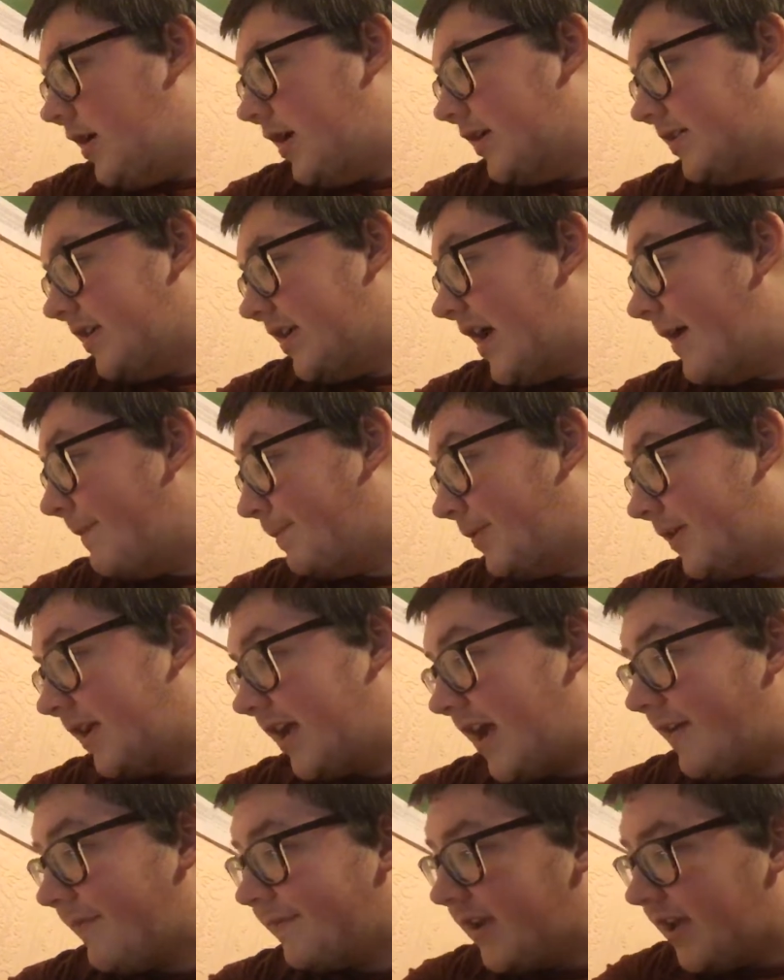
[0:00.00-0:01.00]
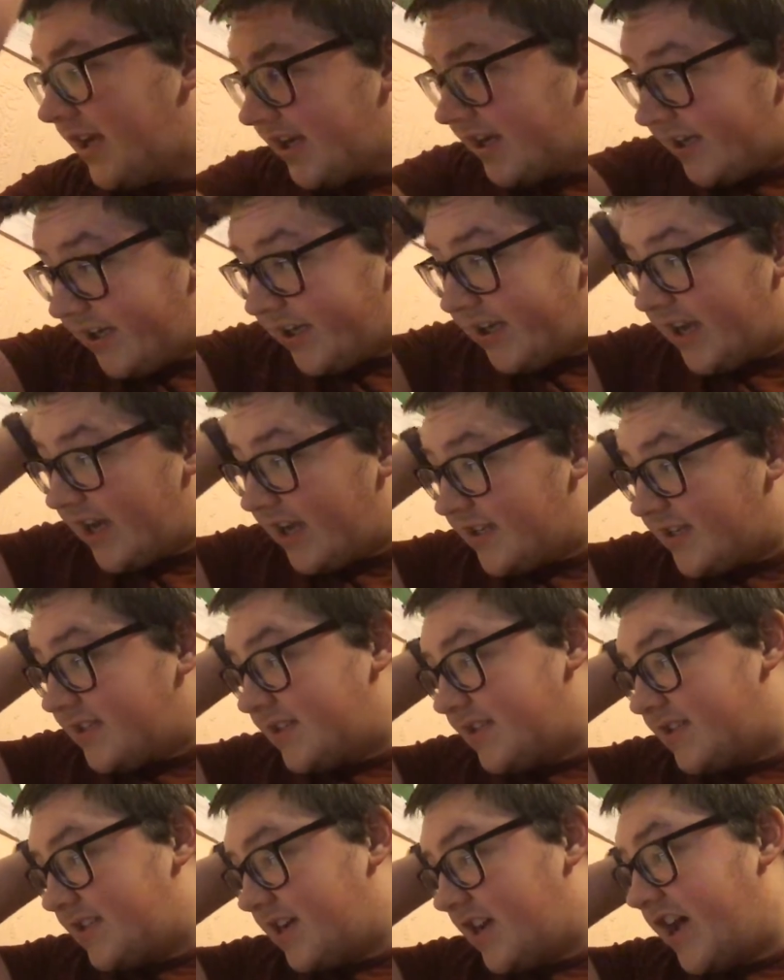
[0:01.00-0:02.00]
I'd happily have United
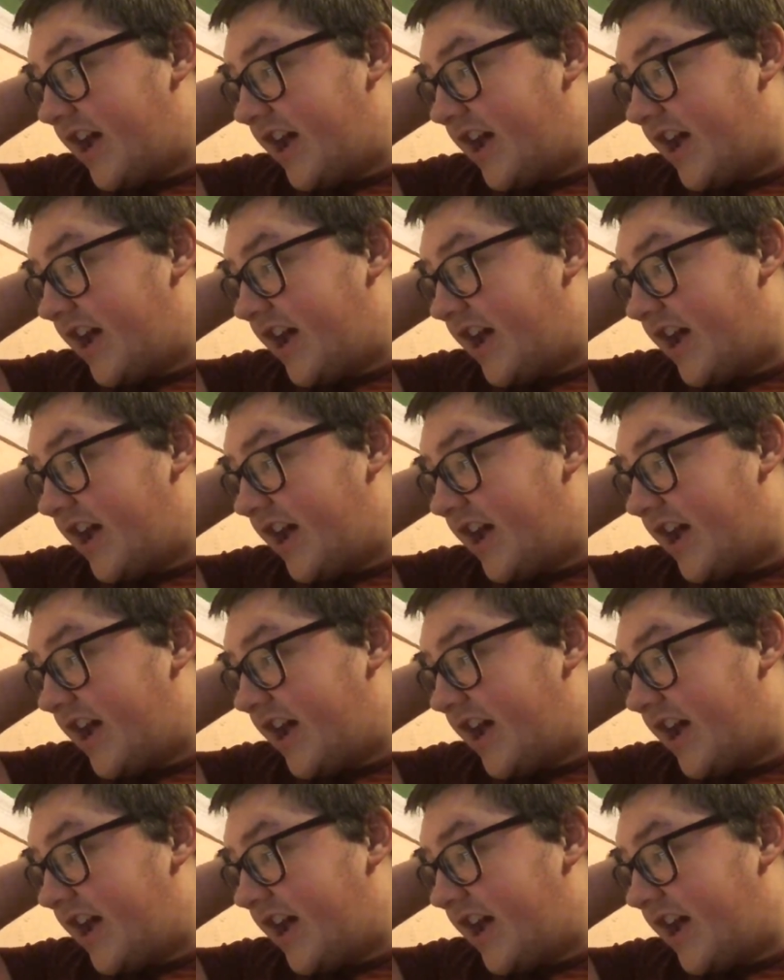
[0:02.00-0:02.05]
against